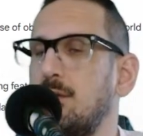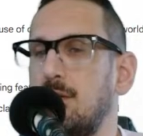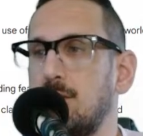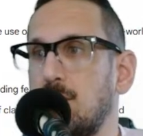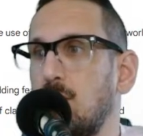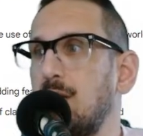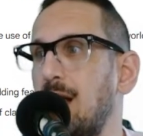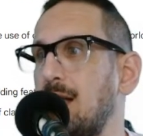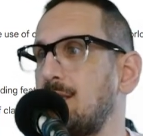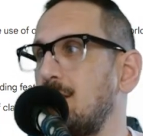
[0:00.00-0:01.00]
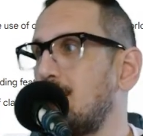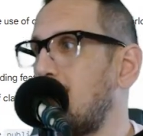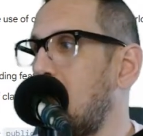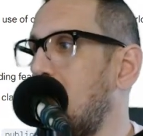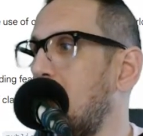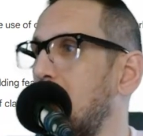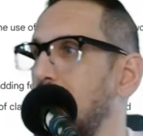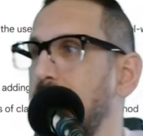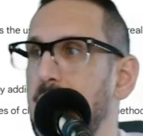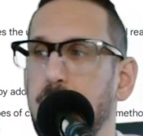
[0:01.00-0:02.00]
so classes are
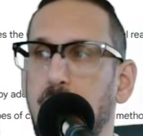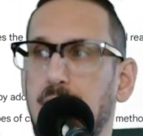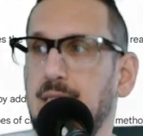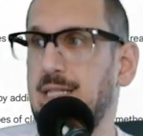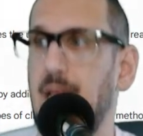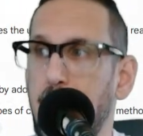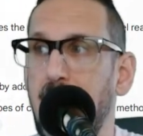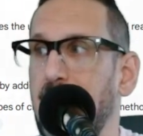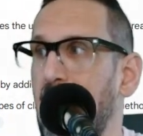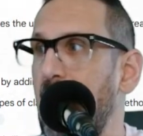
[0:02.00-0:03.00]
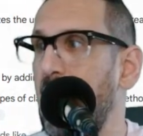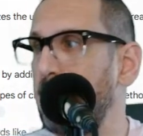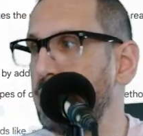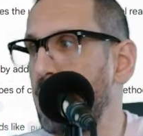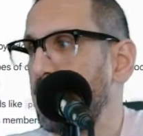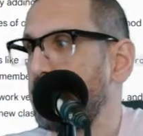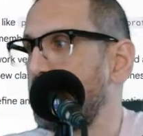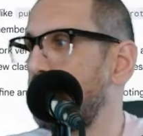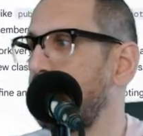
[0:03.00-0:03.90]
templates that make objects.